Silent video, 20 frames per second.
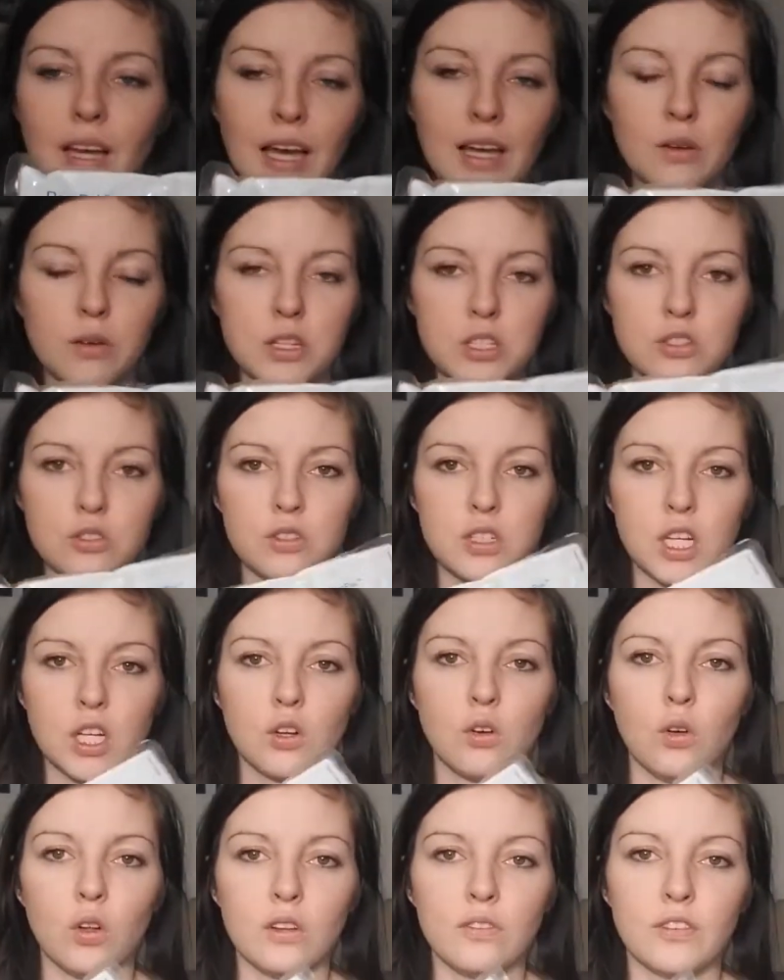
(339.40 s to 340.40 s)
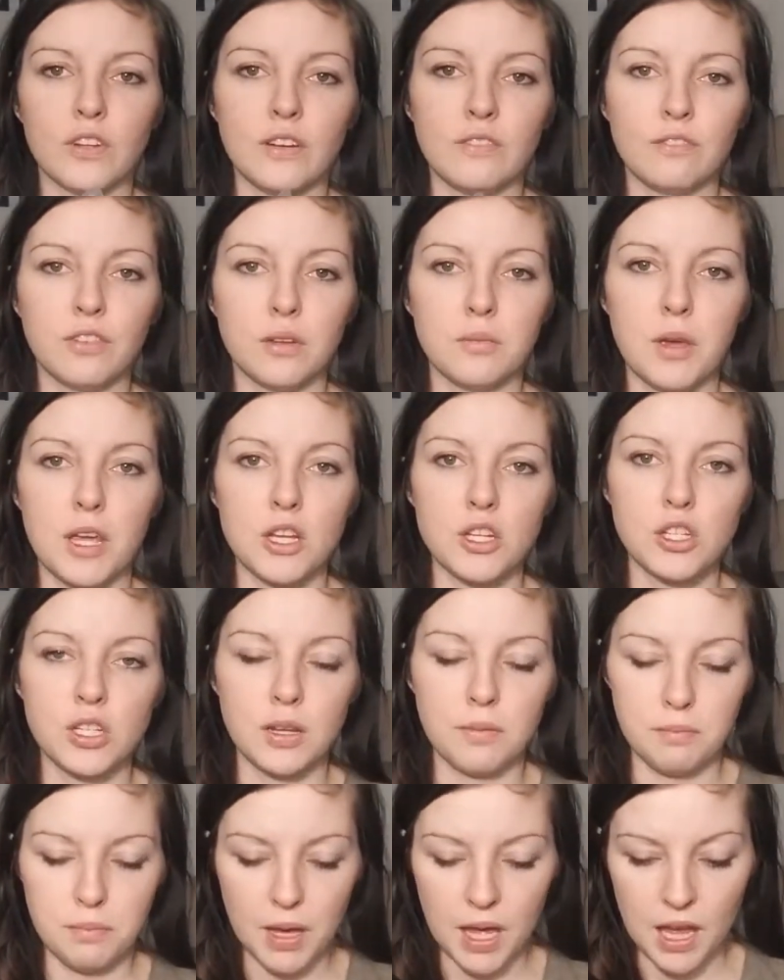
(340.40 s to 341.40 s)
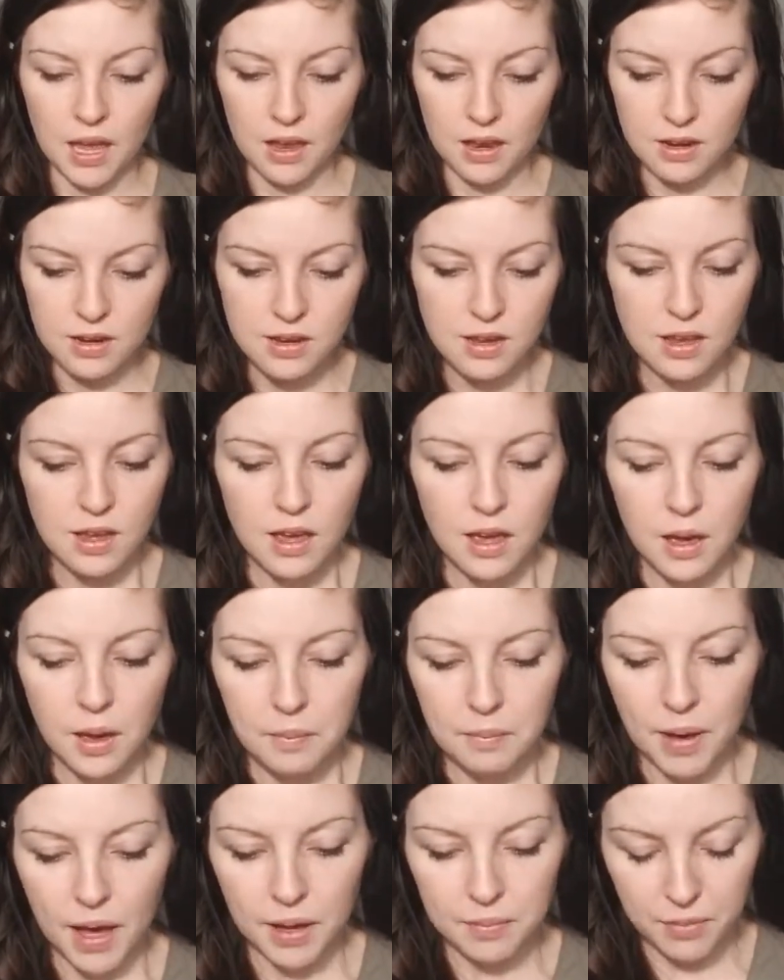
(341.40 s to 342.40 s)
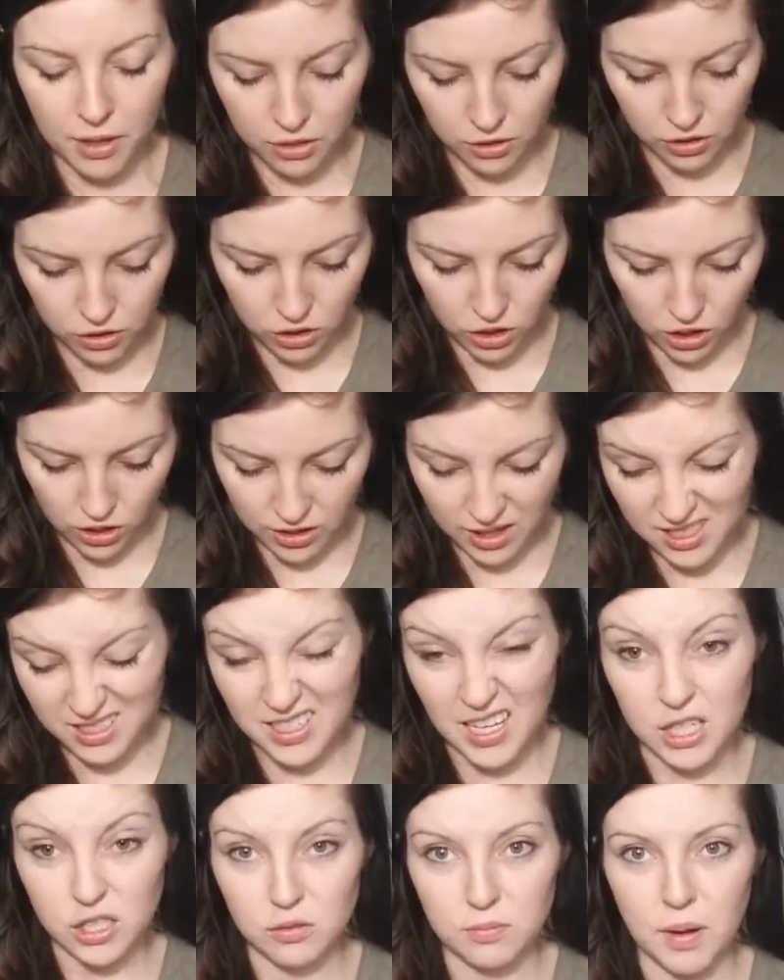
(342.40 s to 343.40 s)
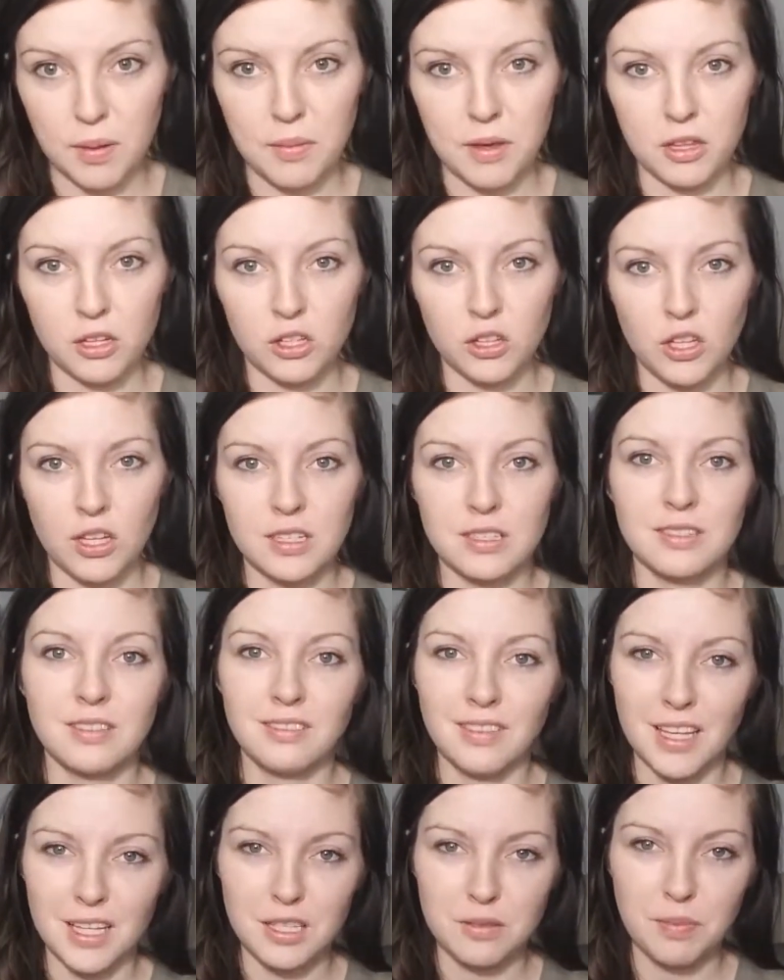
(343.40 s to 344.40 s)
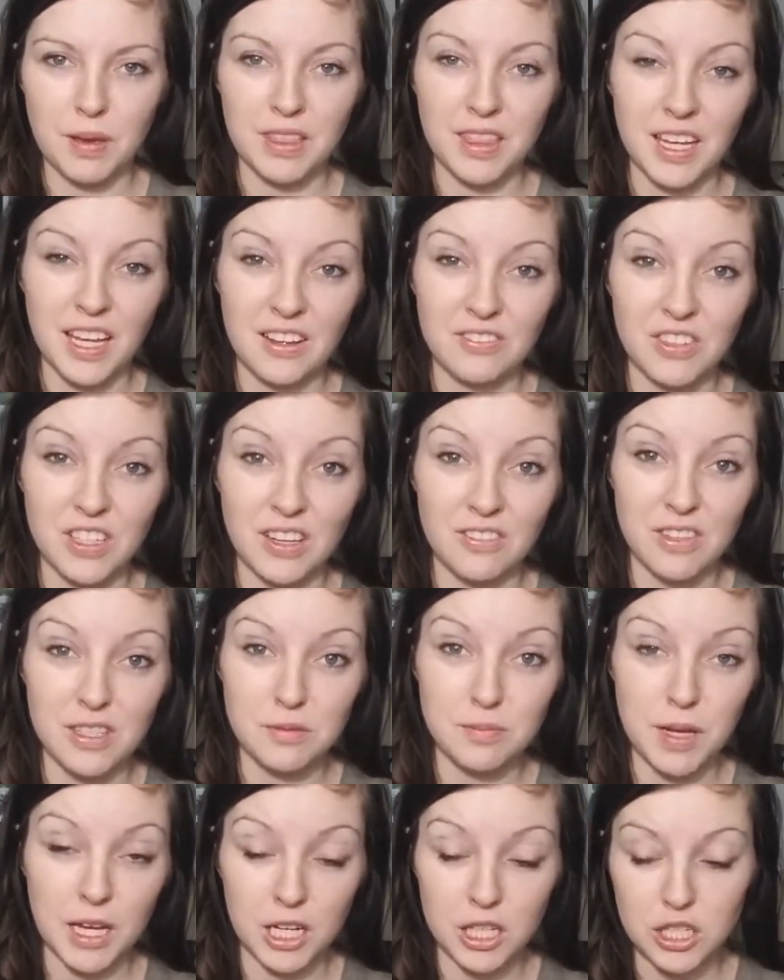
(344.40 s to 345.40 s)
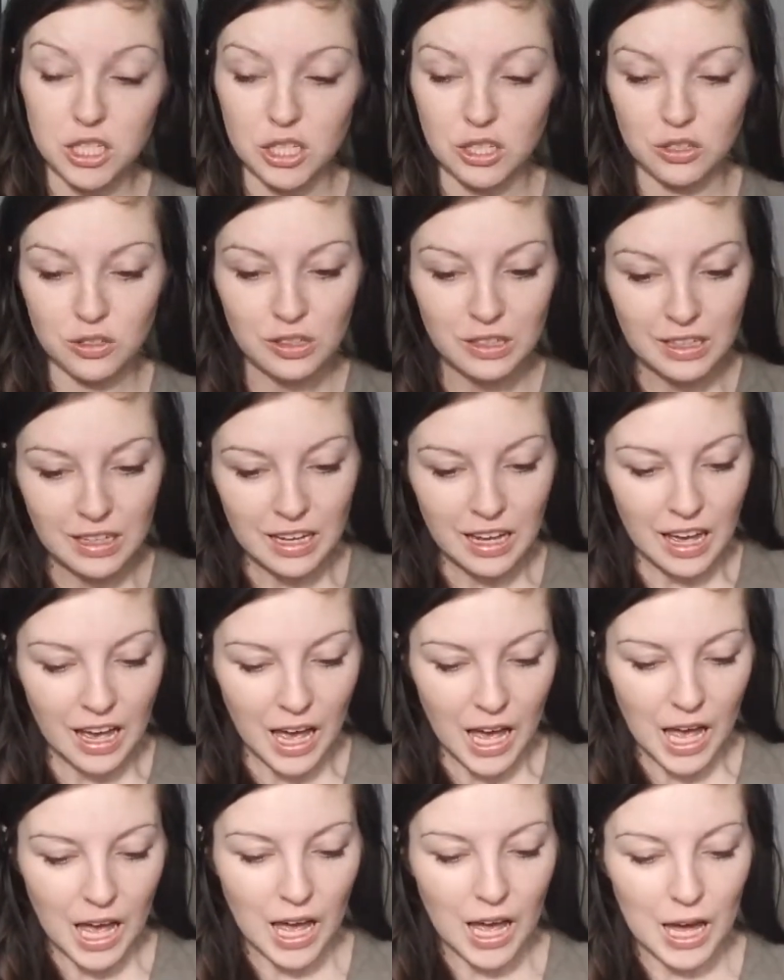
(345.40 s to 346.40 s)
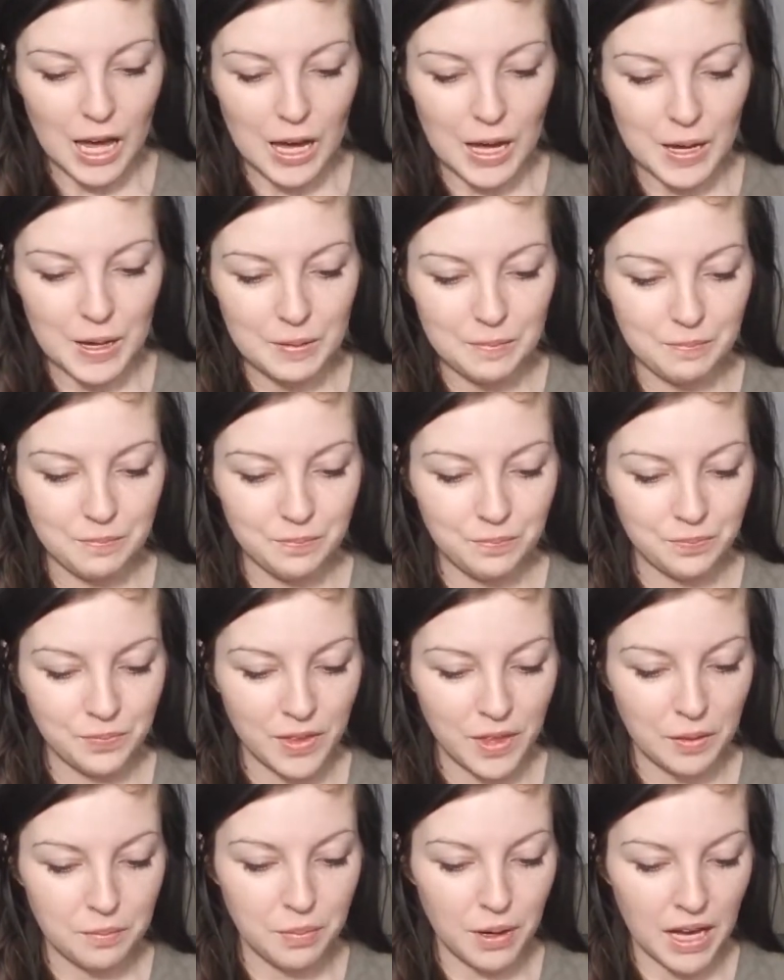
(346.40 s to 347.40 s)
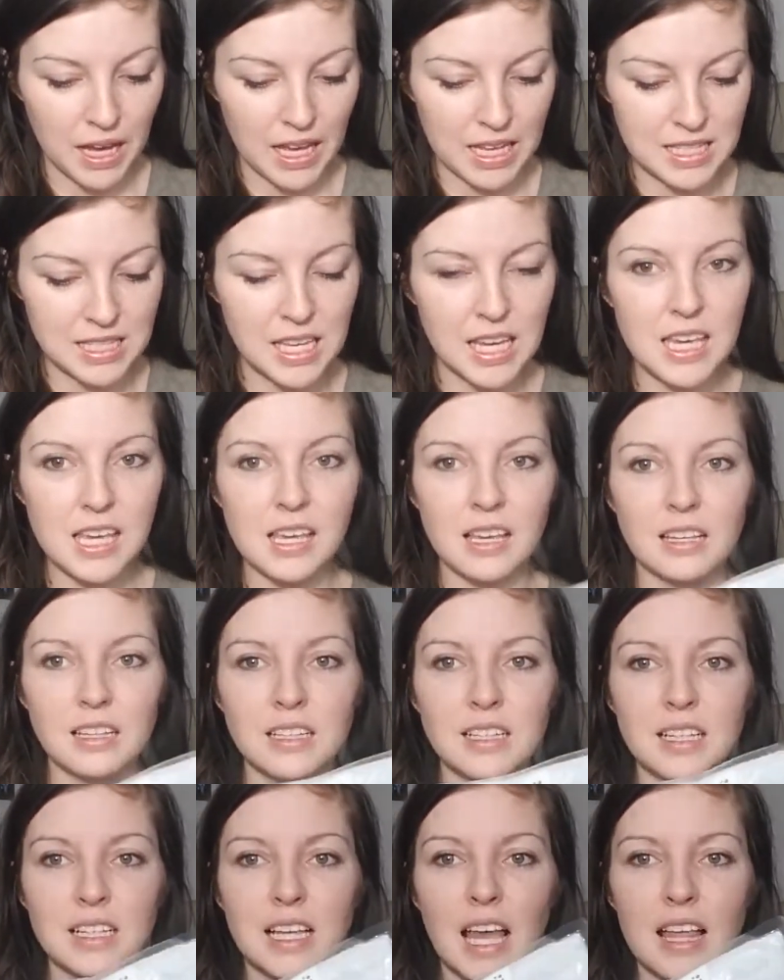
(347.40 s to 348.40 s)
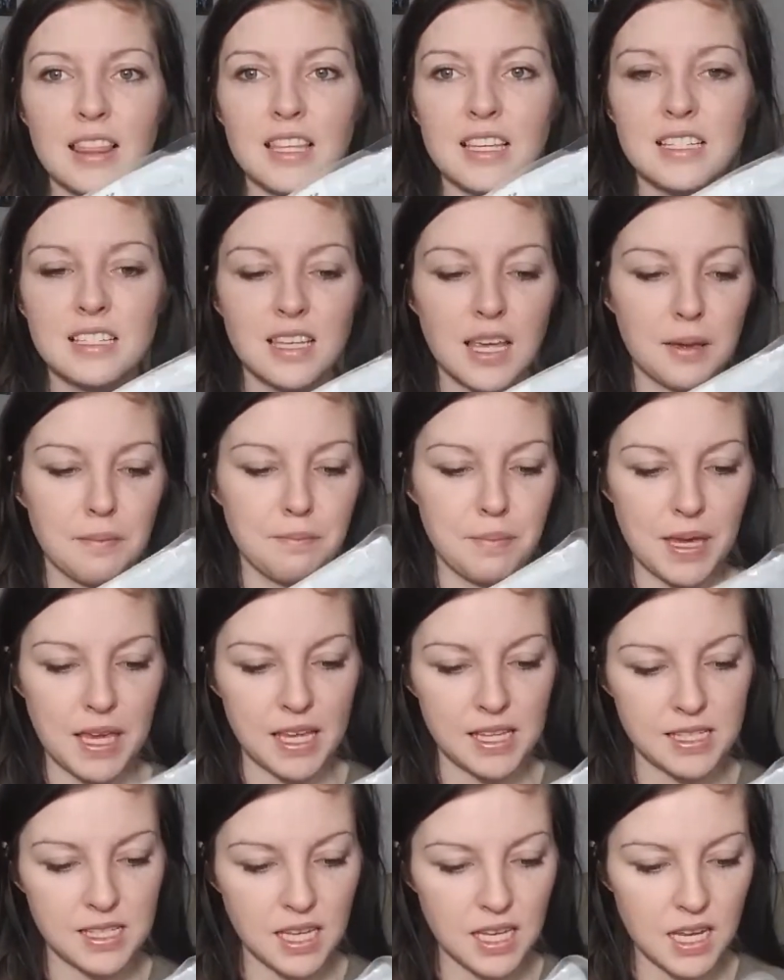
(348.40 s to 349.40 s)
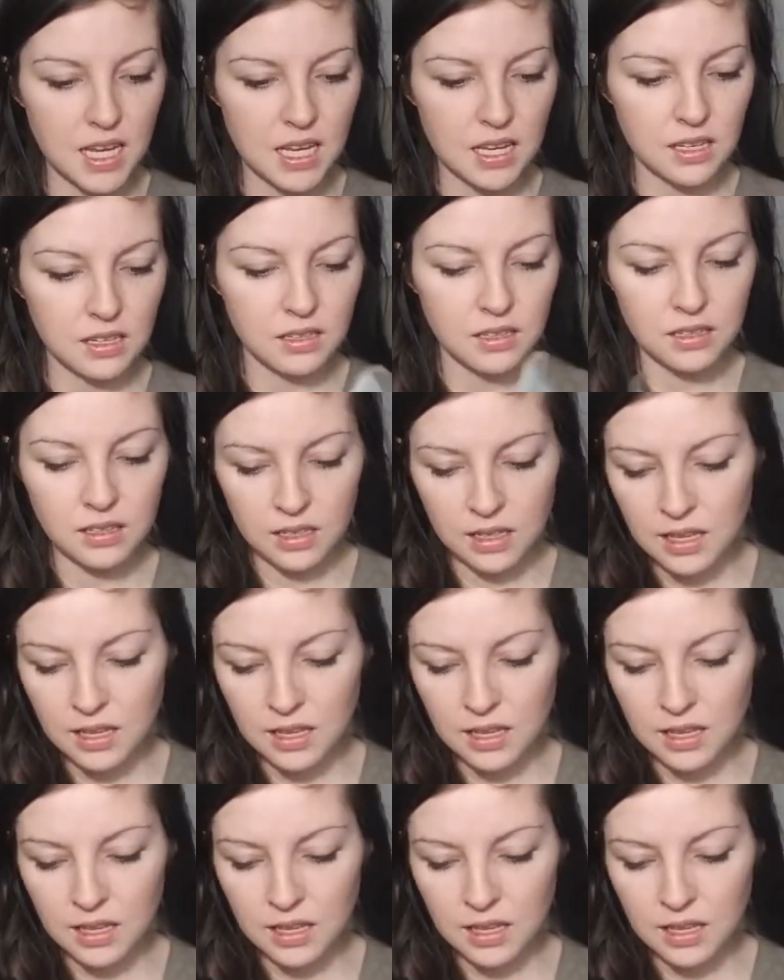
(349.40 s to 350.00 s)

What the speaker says: I always used it cold for inflammation and pain. My mother-in-law, this is actually my mother-in-law's, thanks Beth, I have to get this back to you. But it's like, got these like beads in it.